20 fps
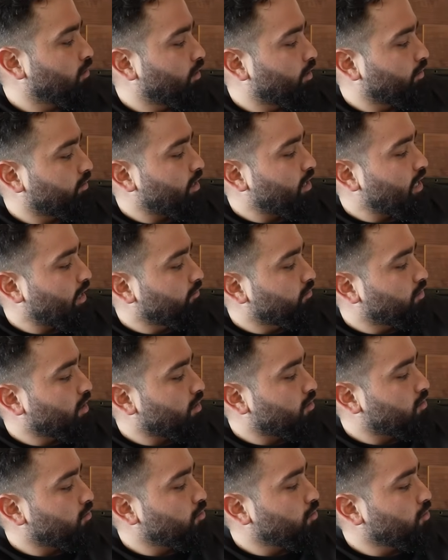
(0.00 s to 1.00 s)
Look, they got
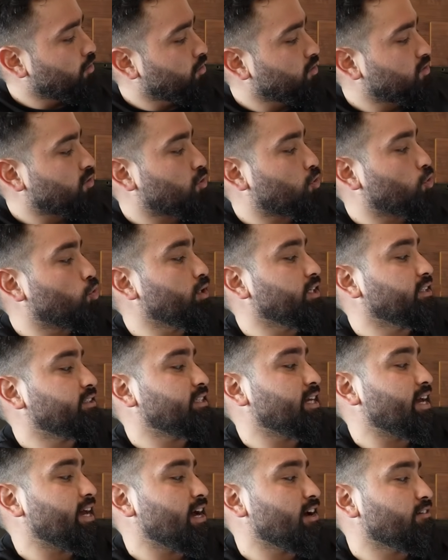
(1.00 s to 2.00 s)
duck noodles, kui
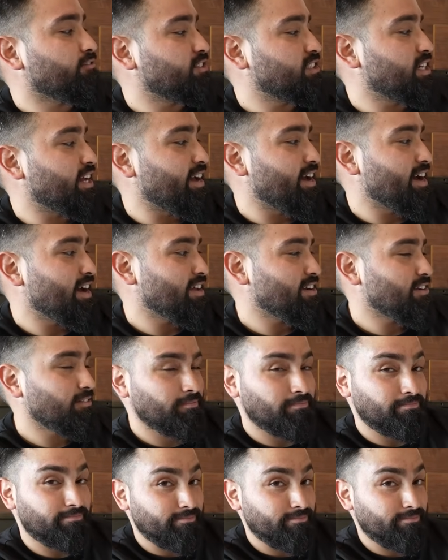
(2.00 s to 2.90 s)
tiav tiar.